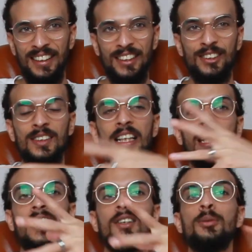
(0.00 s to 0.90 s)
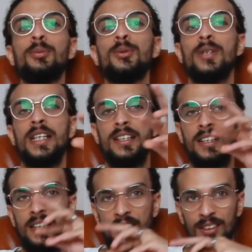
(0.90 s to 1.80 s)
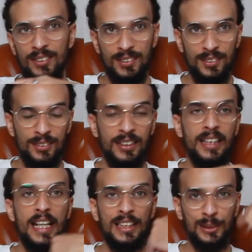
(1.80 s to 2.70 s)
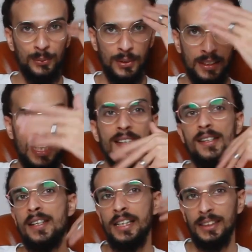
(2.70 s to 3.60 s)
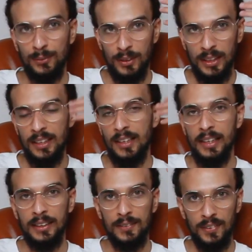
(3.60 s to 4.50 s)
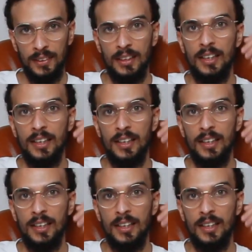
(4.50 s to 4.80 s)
and incorporate it into the next one and the next one and the next one.